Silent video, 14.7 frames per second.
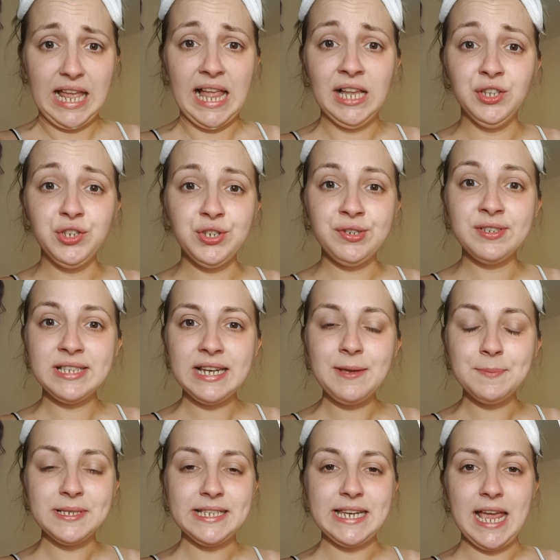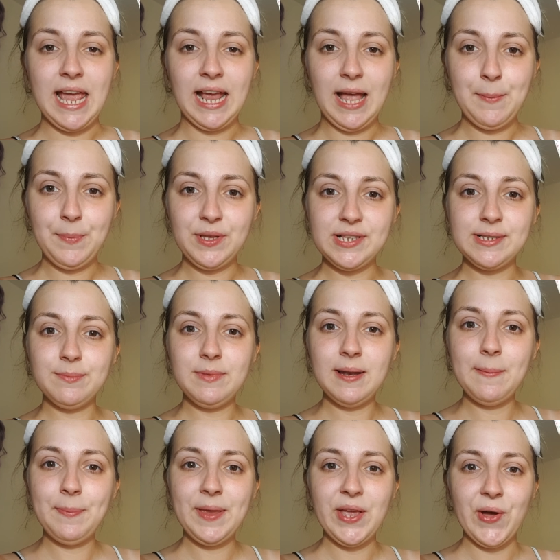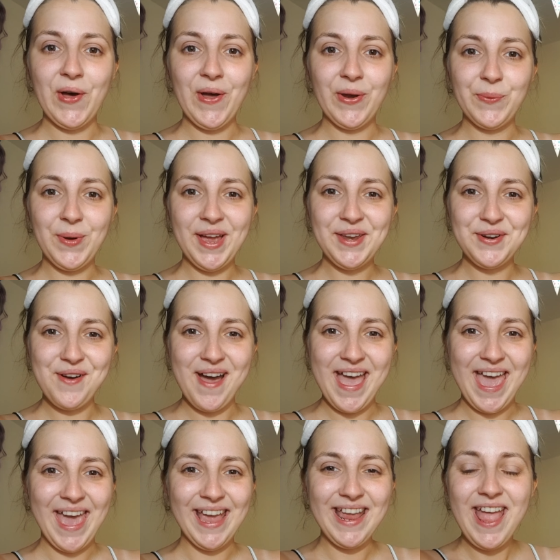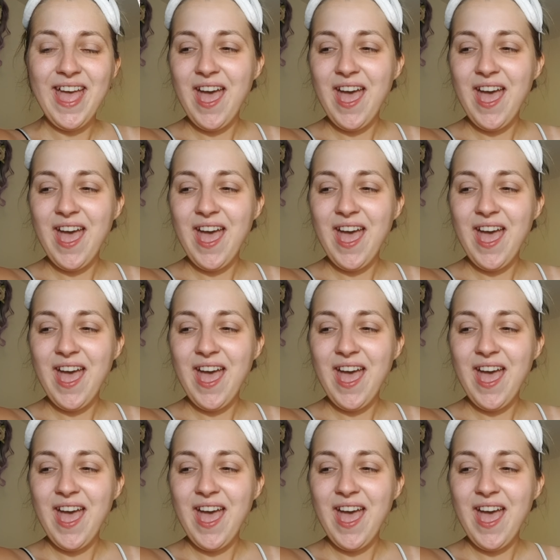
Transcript: And choose a lipstick and put some lippy on. Why not, eh?